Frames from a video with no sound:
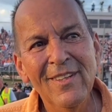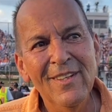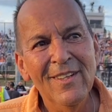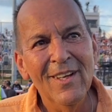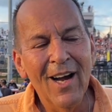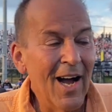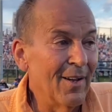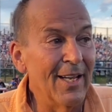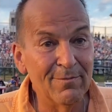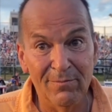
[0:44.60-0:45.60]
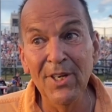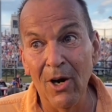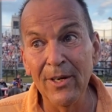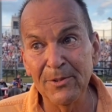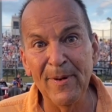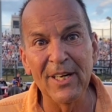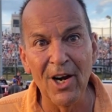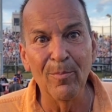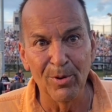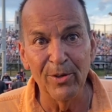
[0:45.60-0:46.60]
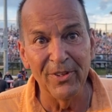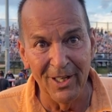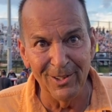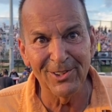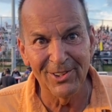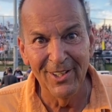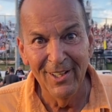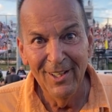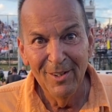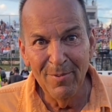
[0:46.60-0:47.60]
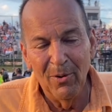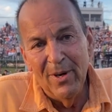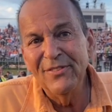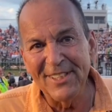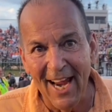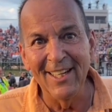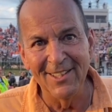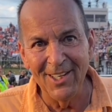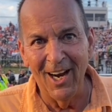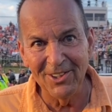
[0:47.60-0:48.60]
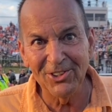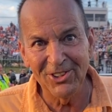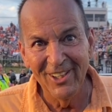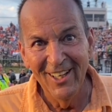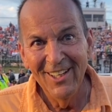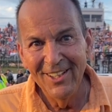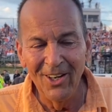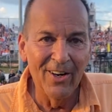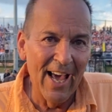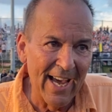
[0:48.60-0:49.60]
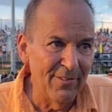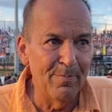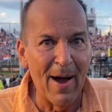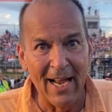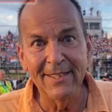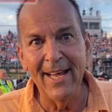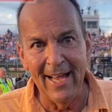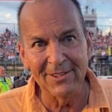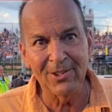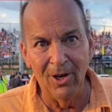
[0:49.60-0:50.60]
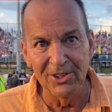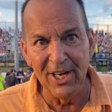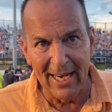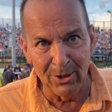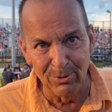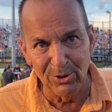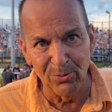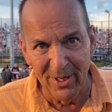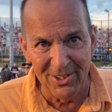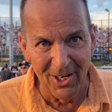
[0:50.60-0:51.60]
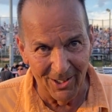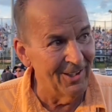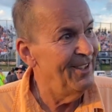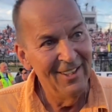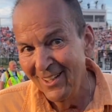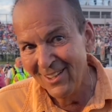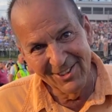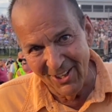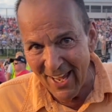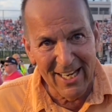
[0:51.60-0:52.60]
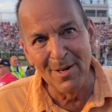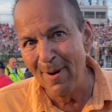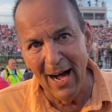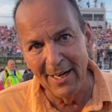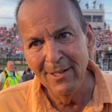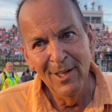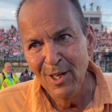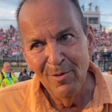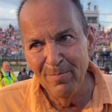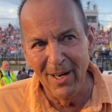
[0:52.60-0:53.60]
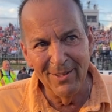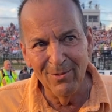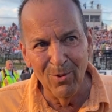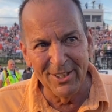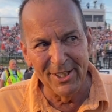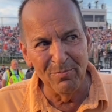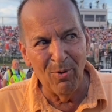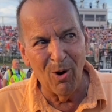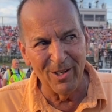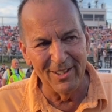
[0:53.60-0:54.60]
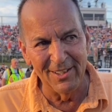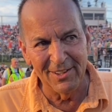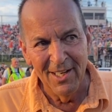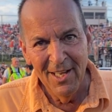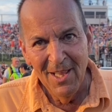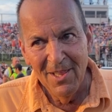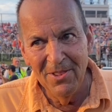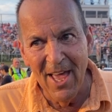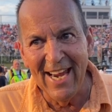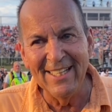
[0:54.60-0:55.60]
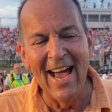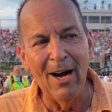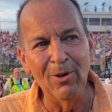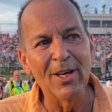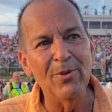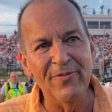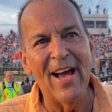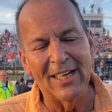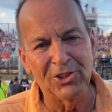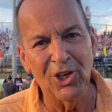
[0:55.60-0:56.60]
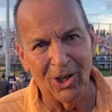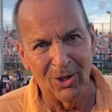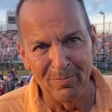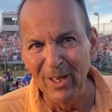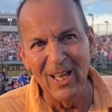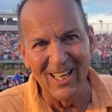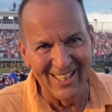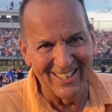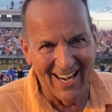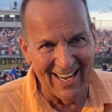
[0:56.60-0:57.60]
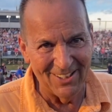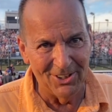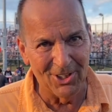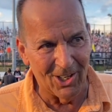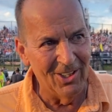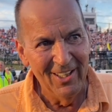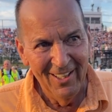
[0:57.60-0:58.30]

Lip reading: It's been a number of years, but we've stayed in touch. You know, and I have a podcast called Jack Arute's Wind Tunnel, so they come on. But what's important is they now, like, we've had a chuckle. Bill Elliott and I had the chuckle.